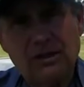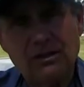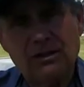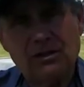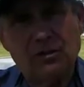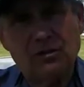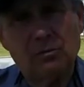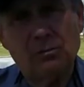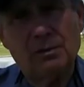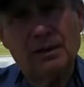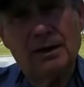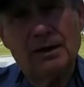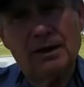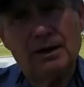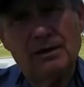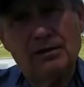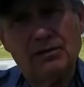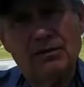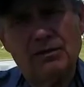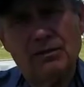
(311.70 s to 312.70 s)
years, but
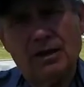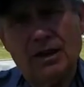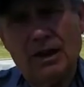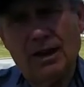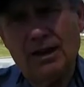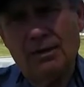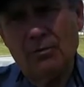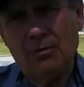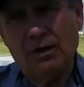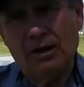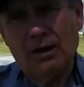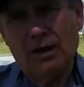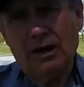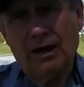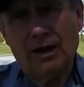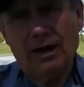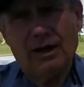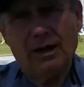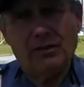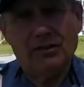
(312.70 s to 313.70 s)
as time went
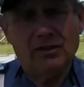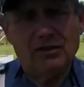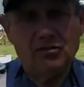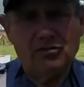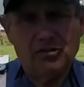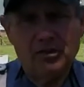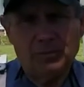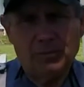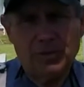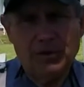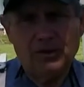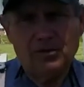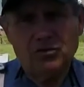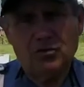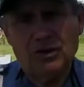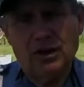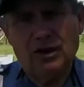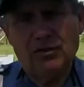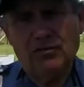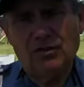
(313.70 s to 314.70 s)
on, the shipping
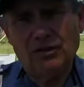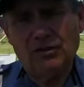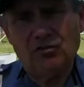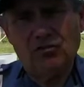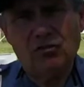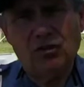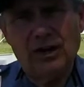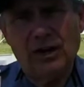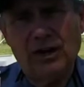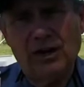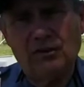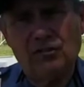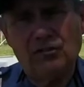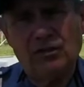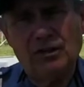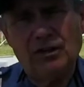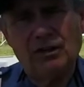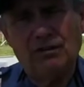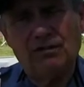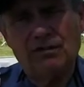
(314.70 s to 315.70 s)
traffic changed,
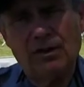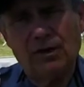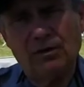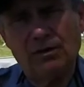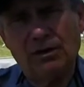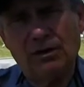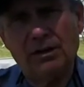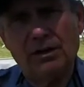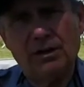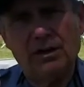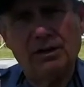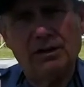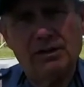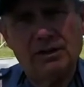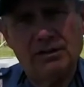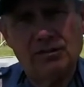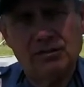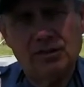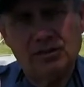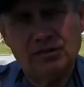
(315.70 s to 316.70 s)
and they found a need, and
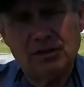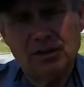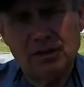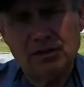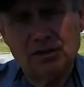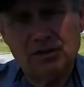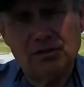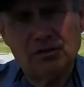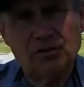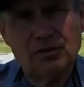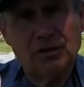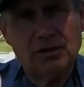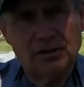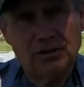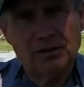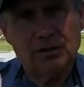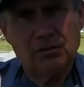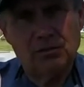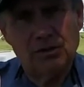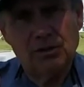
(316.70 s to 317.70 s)
so 10 years later,
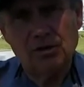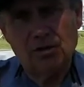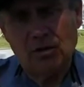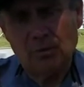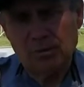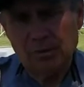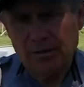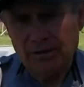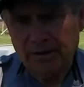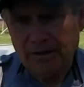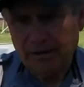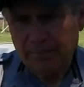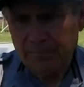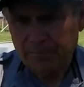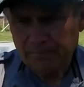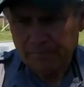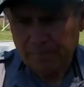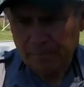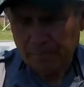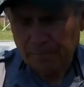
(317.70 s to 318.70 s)
they reopened that.
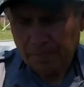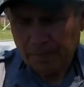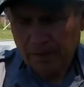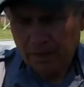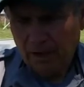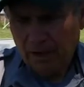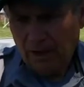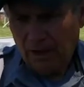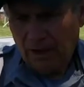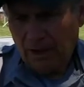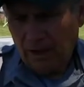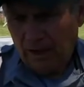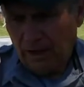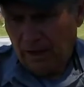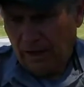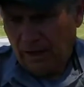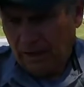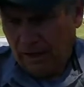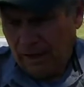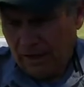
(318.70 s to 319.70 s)

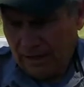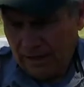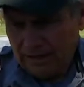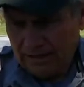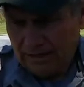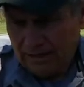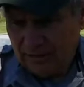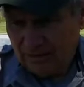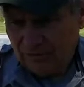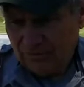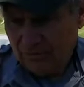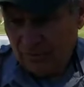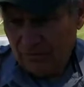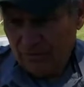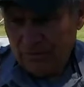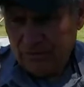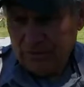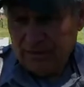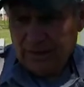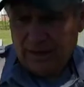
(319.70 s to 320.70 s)

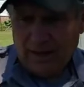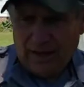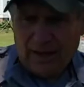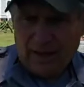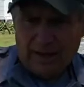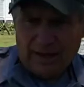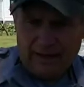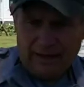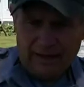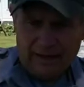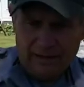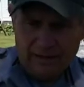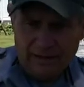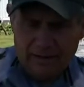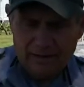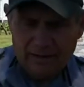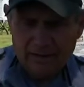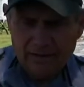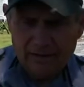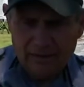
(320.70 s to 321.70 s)
1859
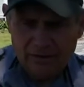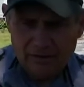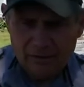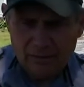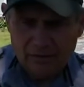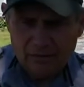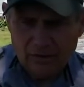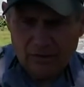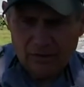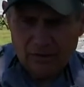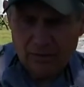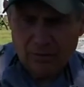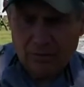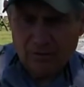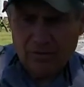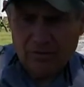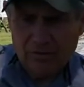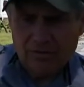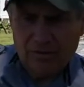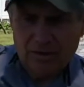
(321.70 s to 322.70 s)
there was a group
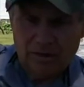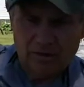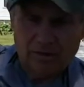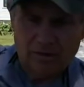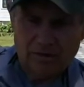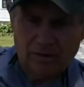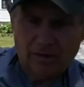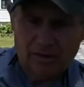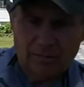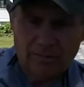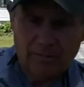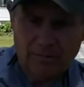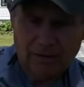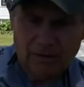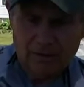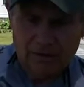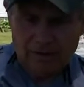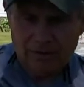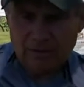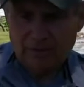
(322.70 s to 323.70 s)
of, of uh,
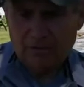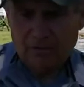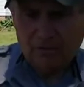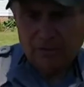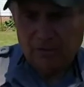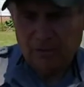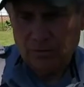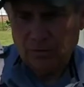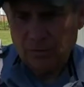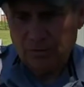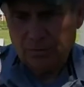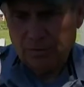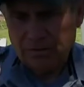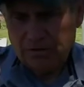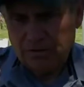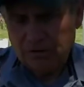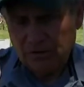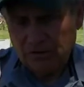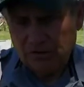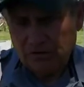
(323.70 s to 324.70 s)
mariners who
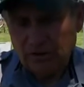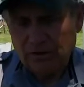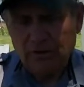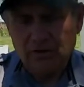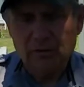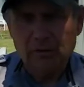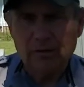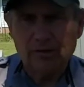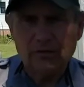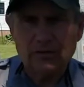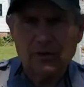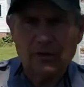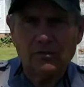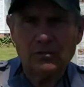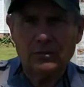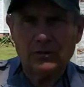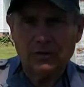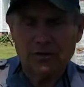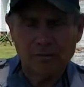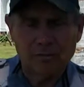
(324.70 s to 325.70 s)
petitioned the U.S.
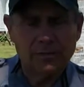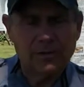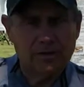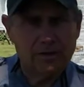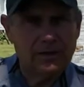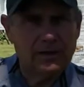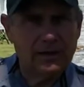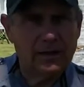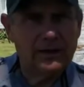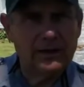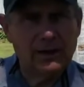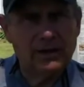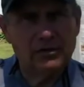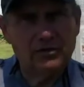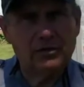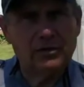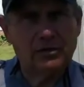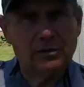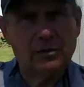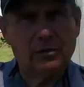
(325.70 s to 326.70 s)
government to build a lighthouse
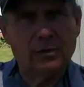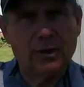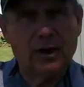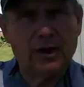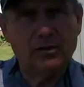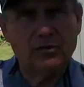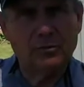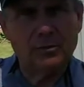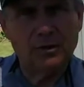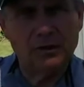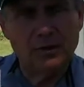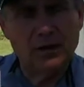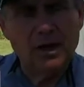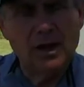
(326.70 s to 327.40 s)
here at Raspberry.